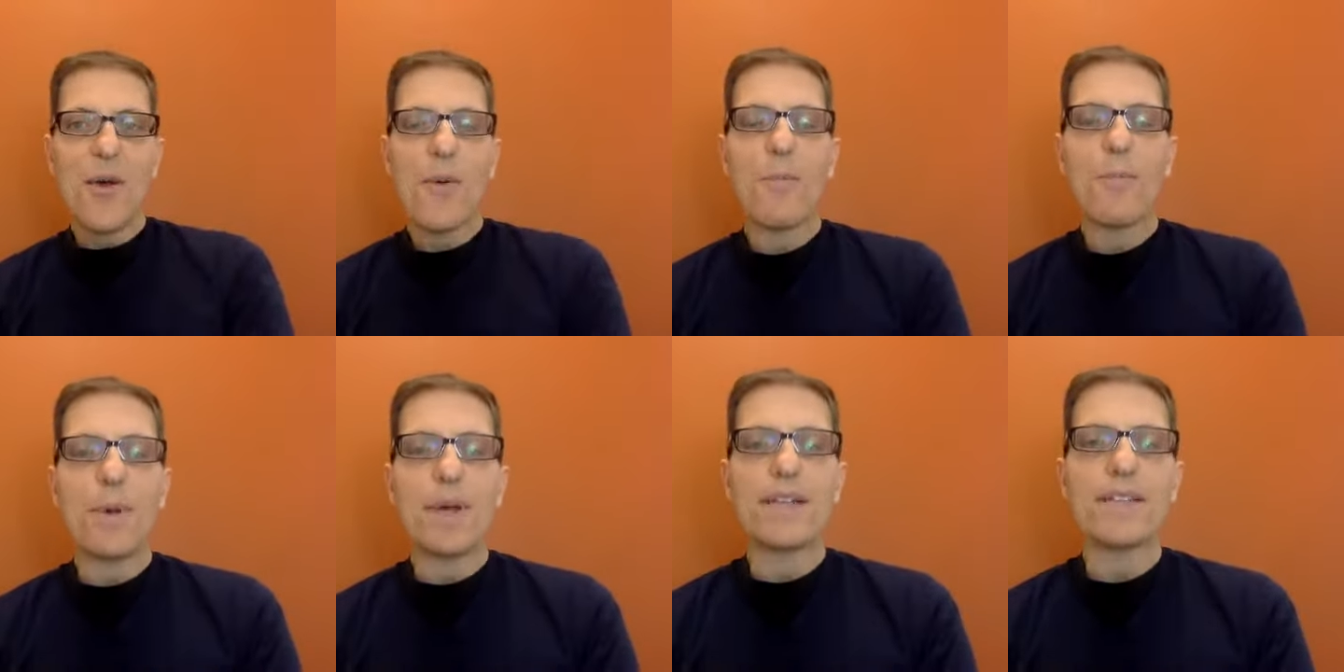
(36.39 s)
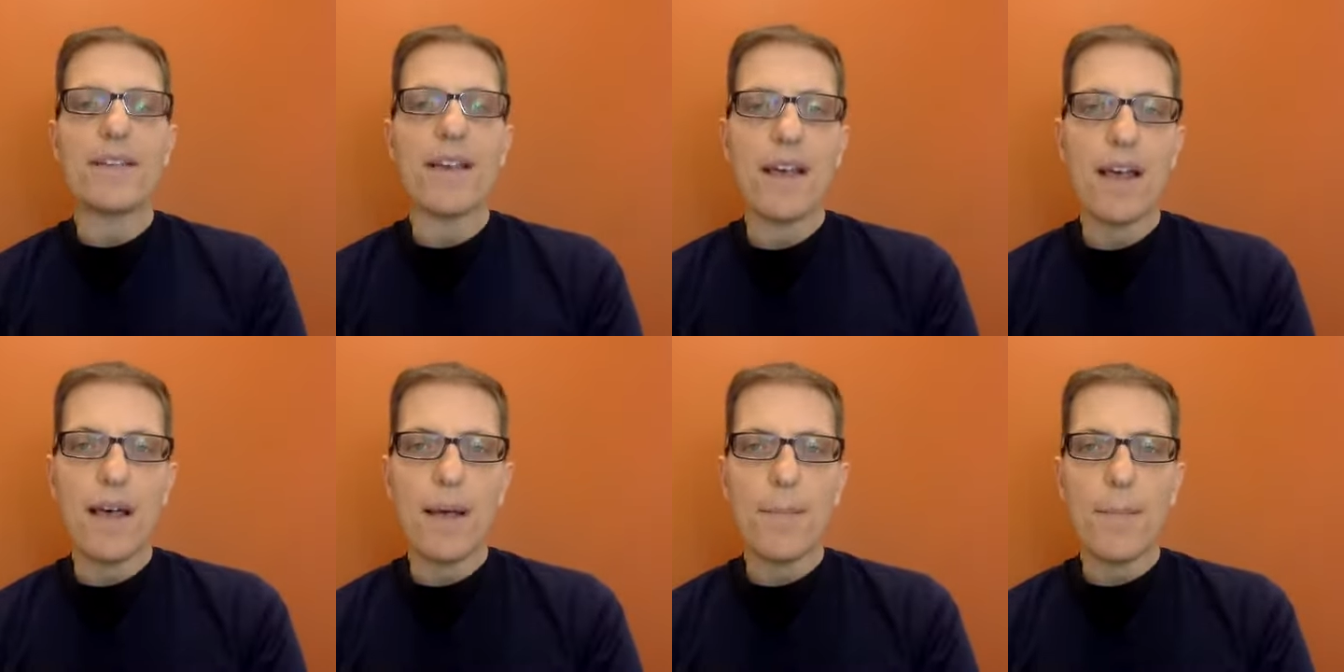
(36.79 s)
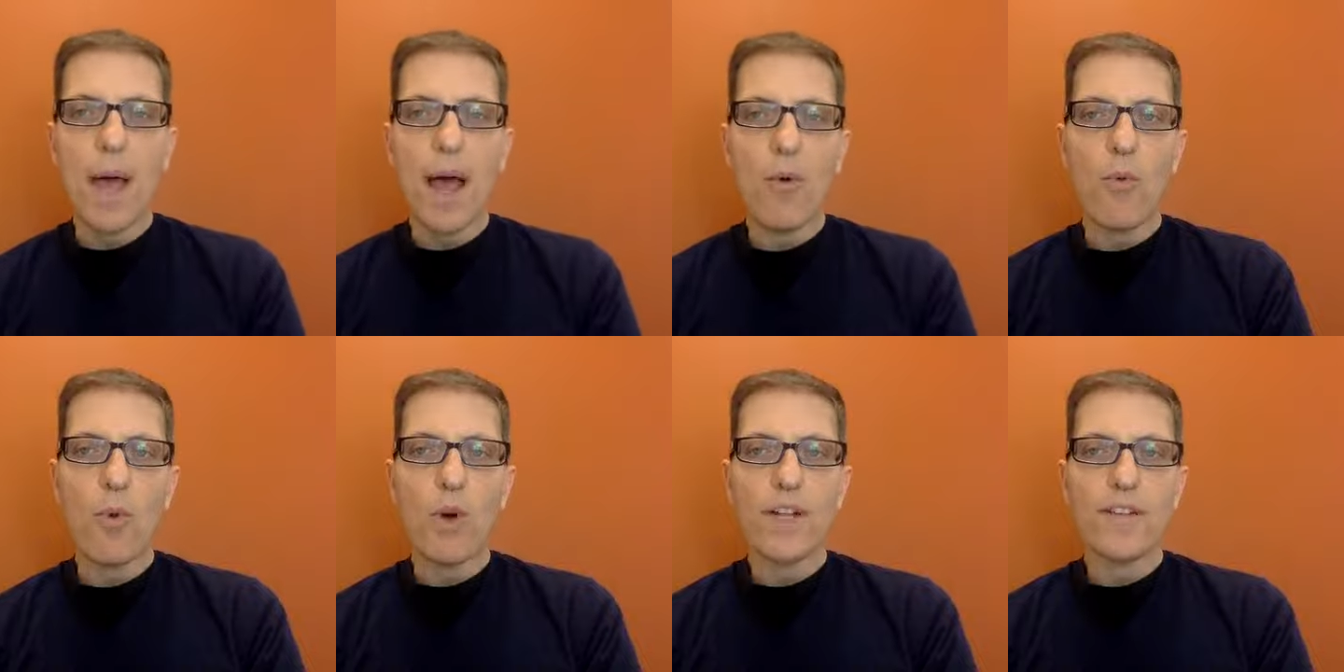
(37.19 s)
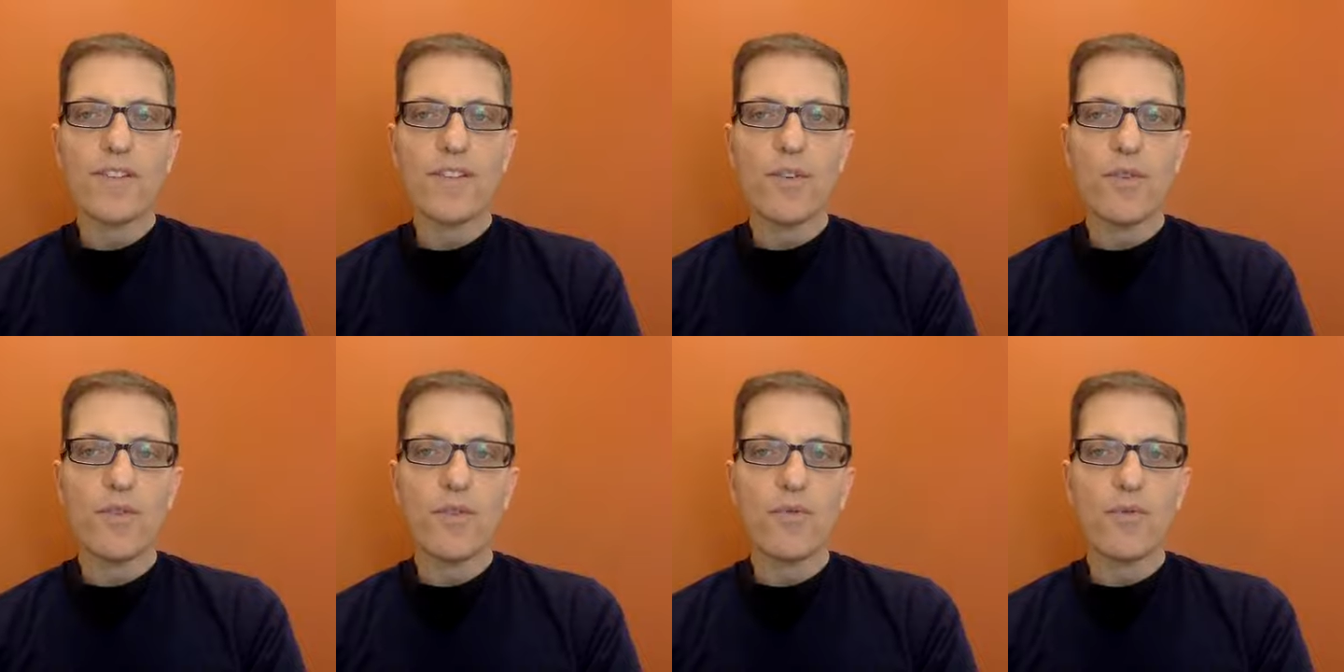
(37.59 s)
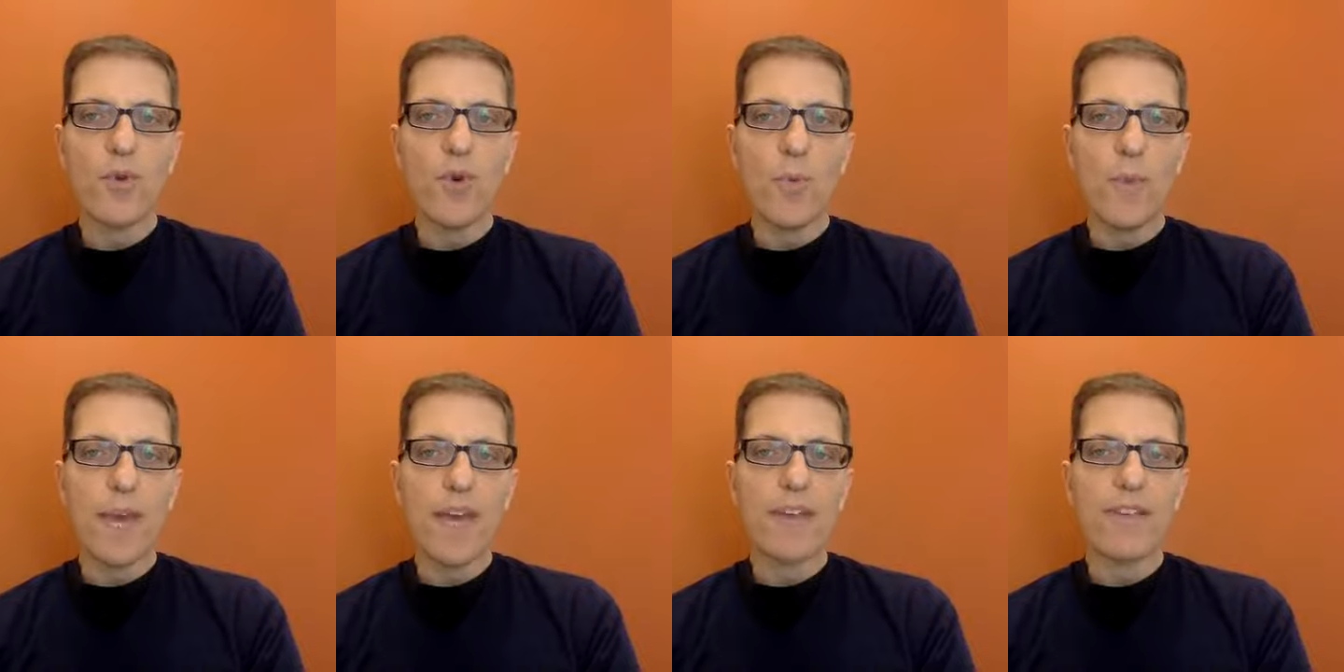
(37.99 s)
But wanted to go through
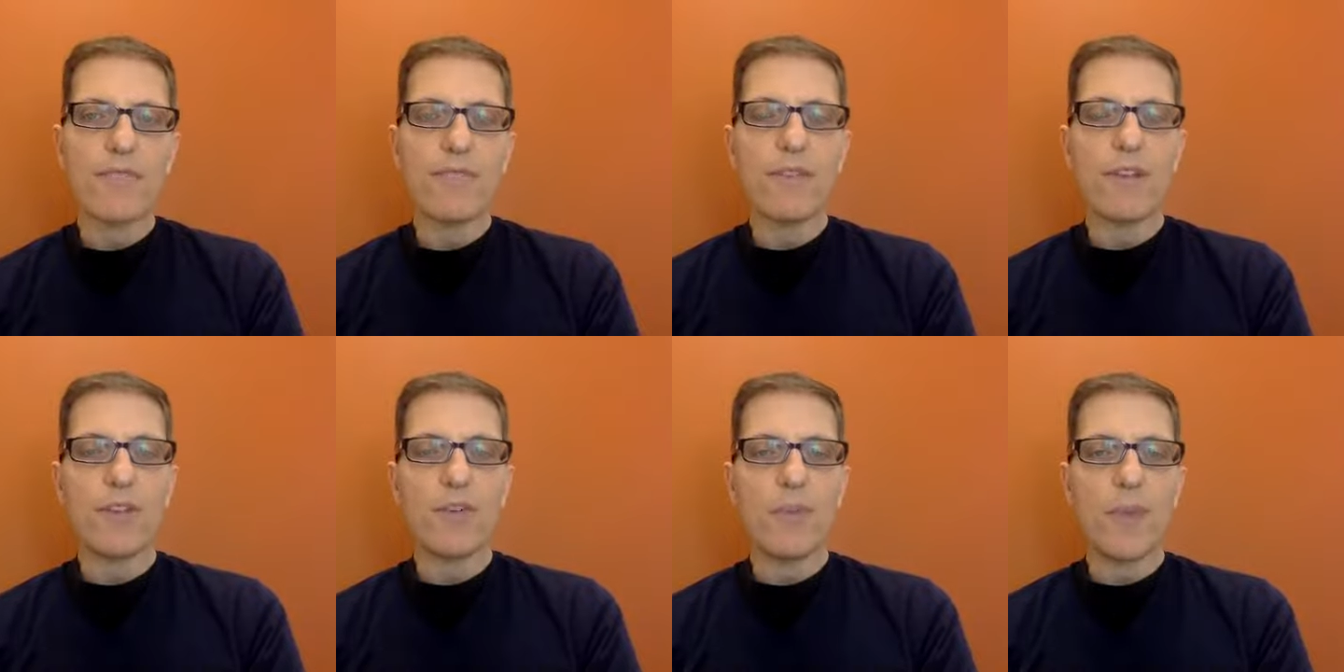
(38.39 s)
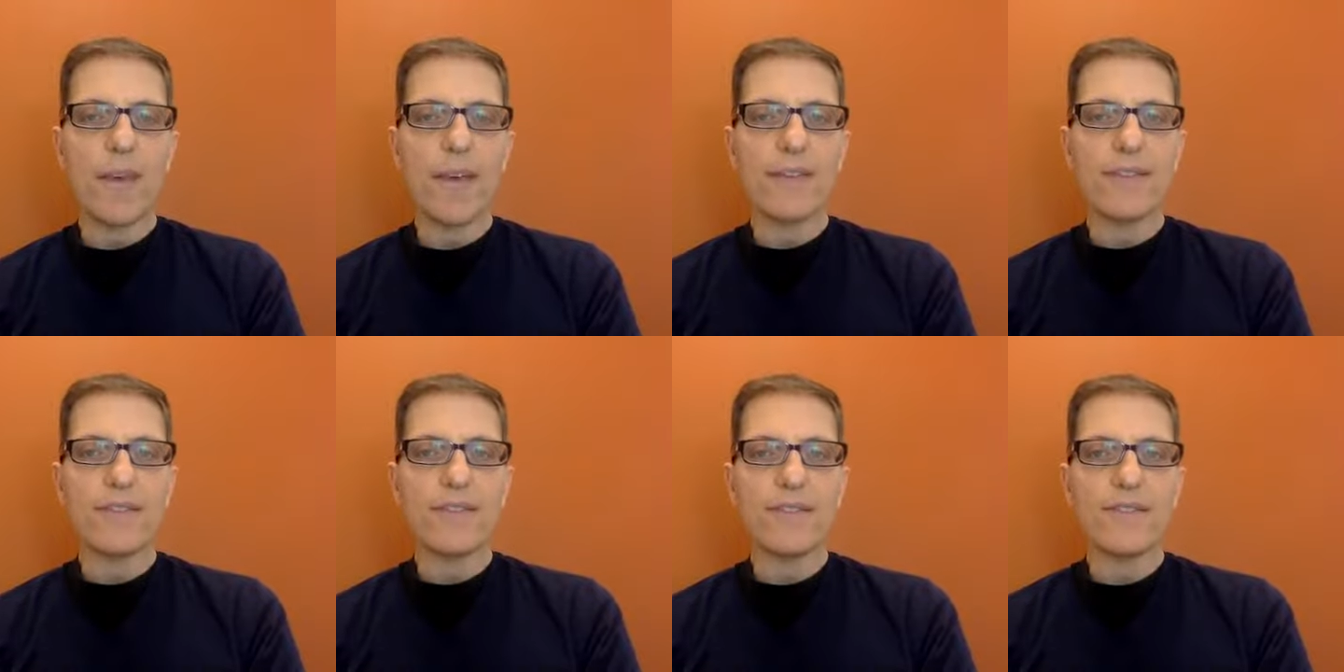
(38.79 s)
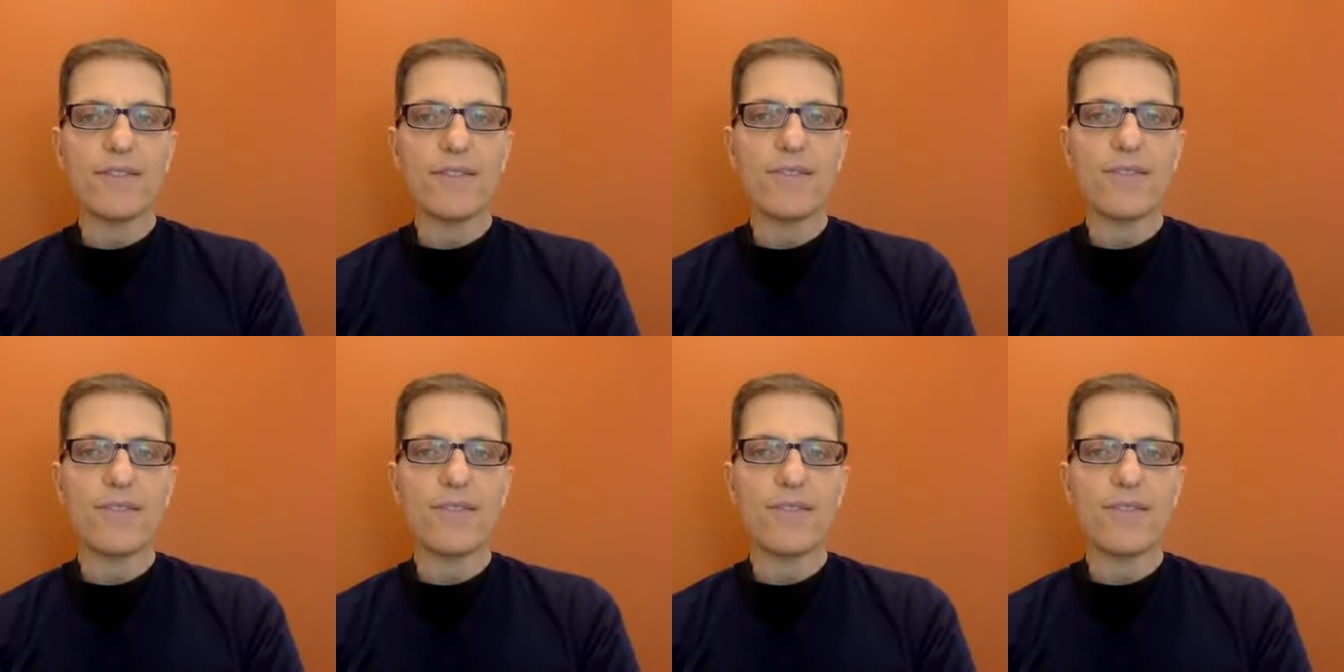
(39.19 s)
omega-3 and omega-6s.